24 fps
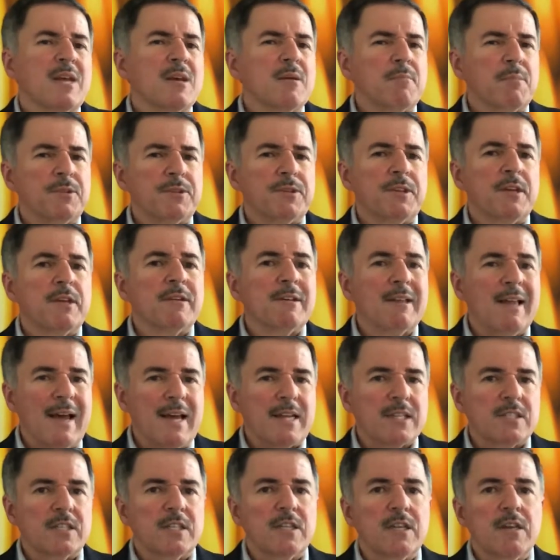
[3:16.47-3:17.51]
But then
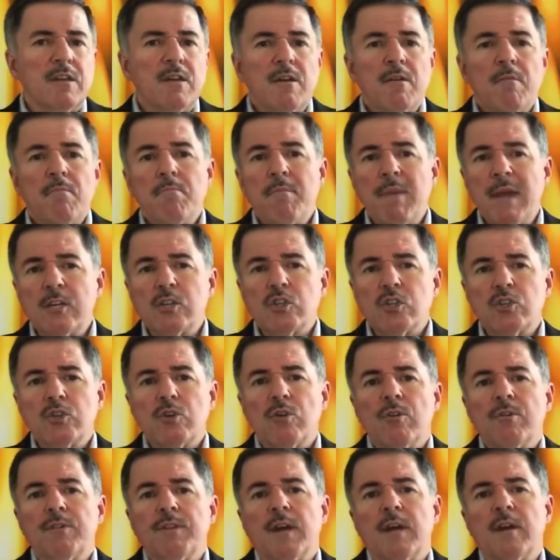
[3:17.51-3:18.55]
lastly, make
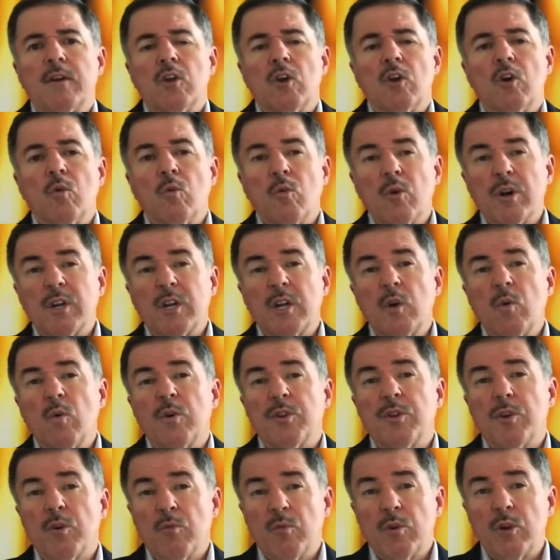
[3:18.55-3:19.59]
sure that you're working
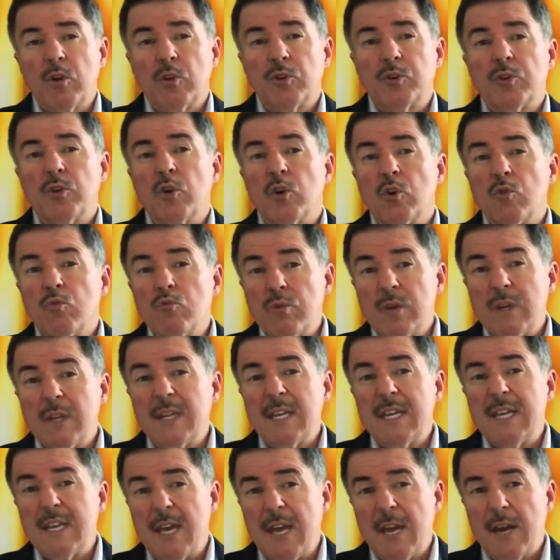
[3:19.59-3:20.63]
with a realtor who
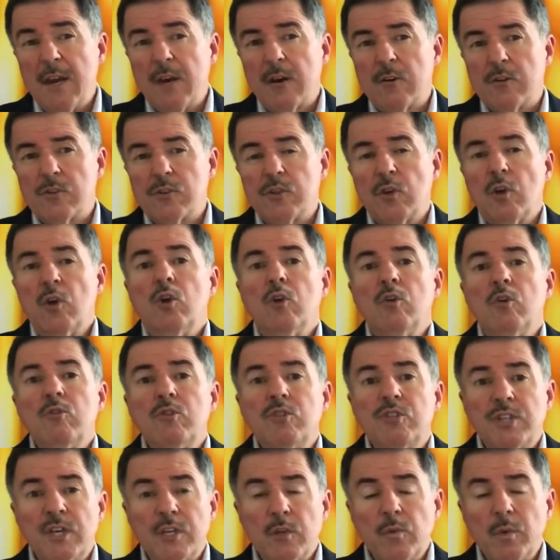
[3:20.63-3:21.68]
really cares, who
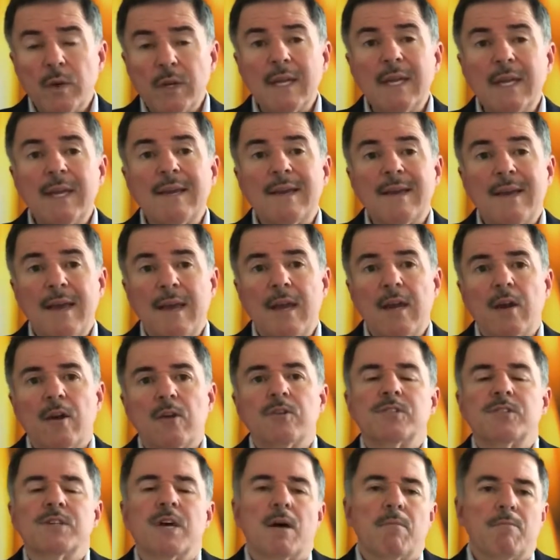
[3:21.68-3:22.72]
genuinely
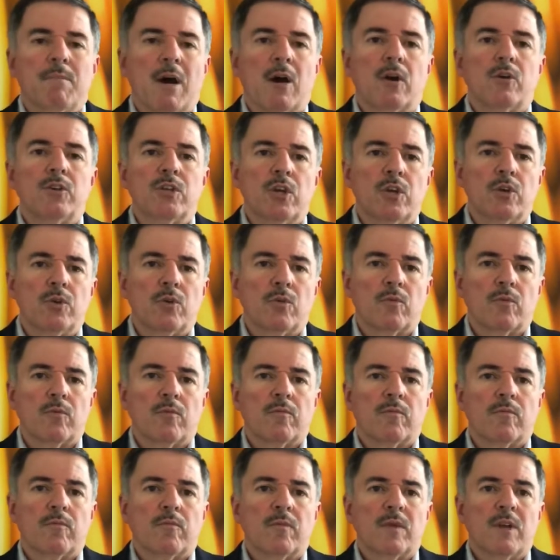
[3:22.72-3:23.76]
cares about you.
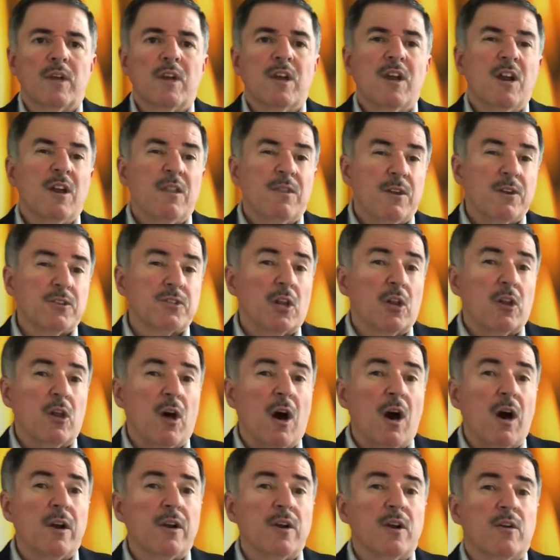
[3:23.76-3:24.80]
There's a
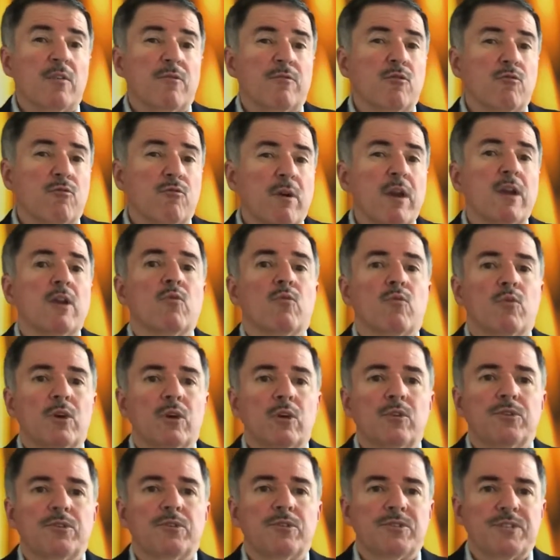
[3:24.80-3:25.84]
lot of great
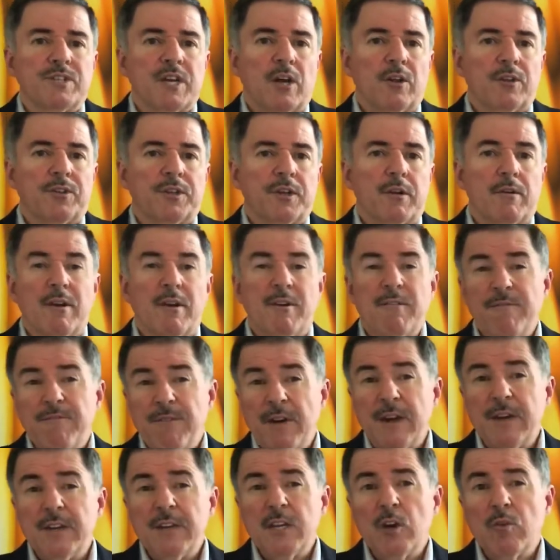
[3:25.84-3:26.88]
realtors out there, and
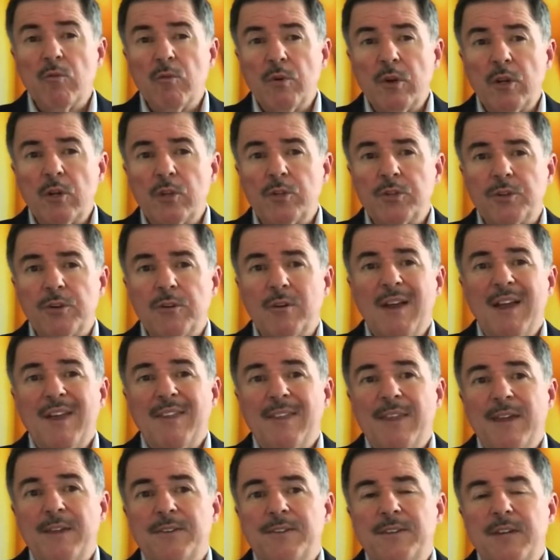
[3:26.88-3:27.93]
finding a realtor
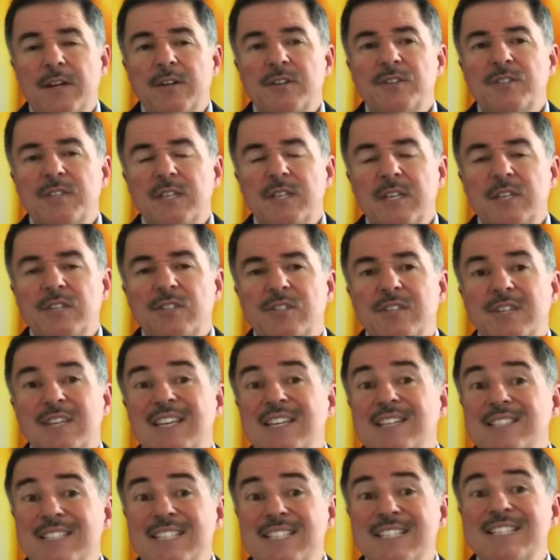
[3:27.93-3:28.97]
that does these
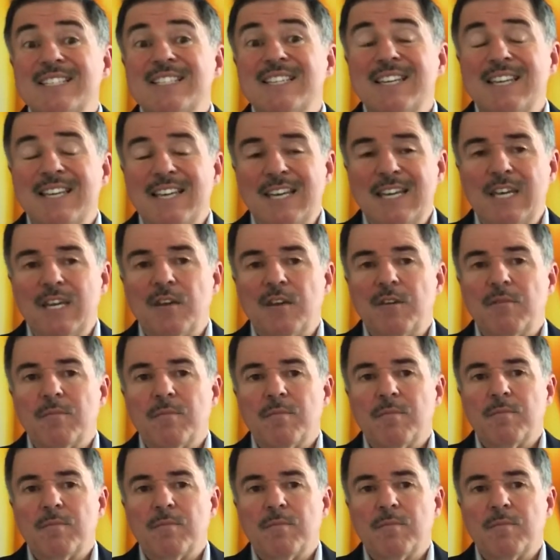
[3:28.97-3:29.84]
things is key.